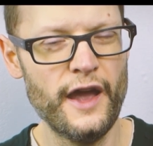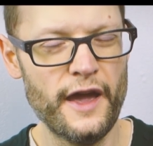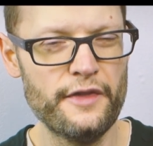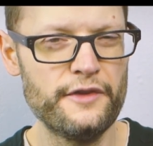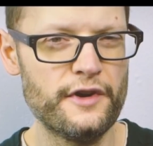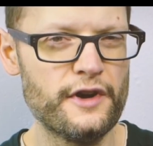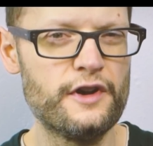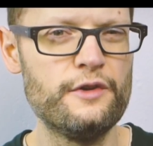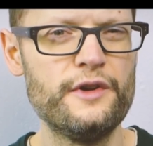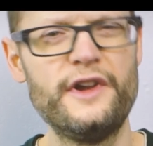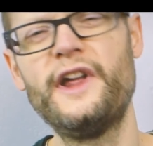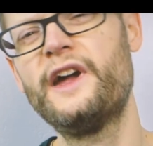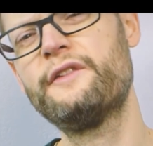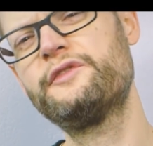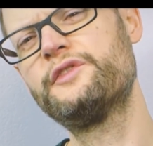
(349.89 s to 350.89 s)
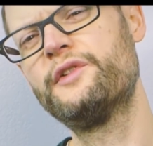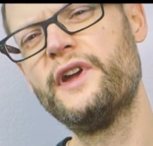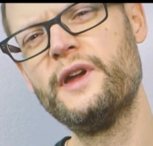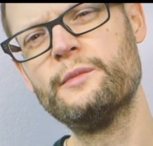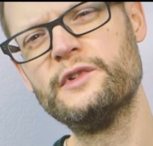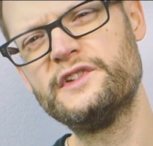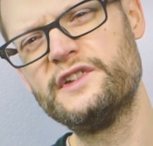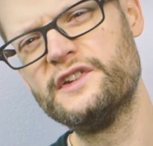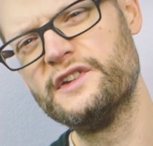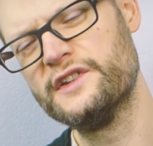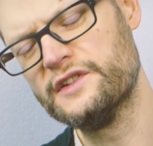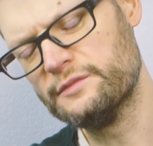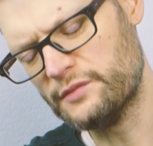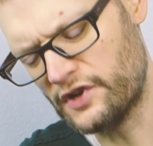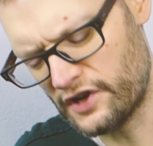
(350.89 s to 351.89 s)
And they're going after Ableton
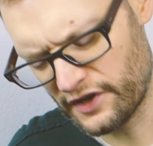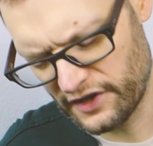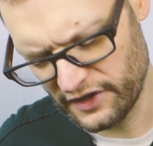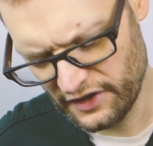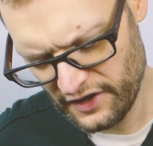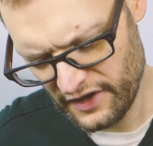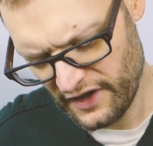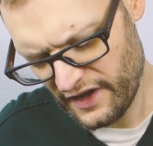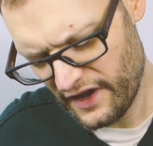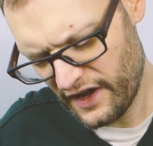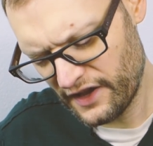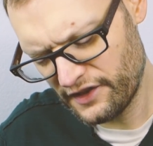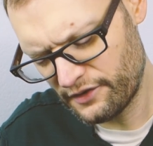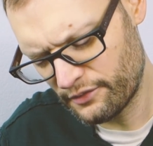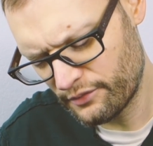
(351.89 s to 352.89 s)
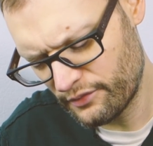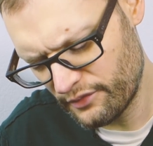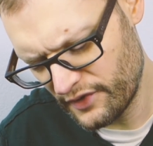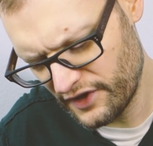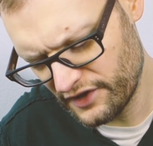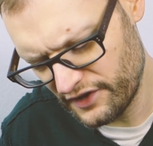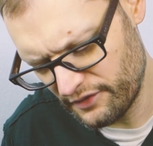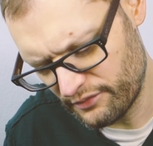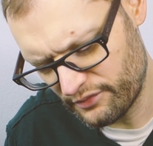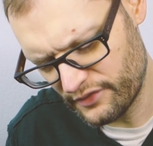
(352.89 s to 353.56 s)
in the market, and they're really,